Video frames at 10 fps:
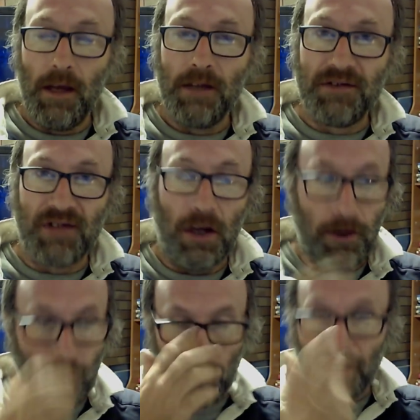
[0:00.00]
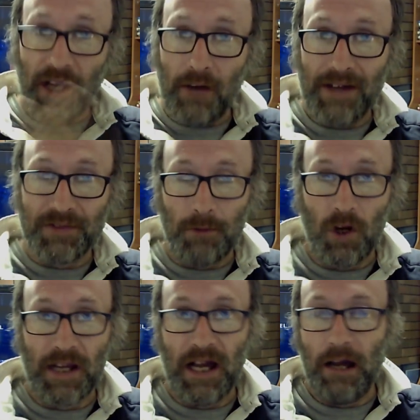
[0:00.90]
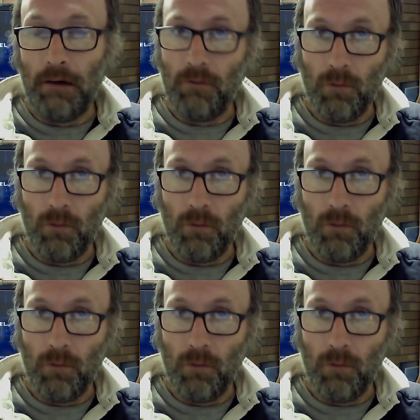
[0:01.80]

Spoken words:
So we're going to go out to my car,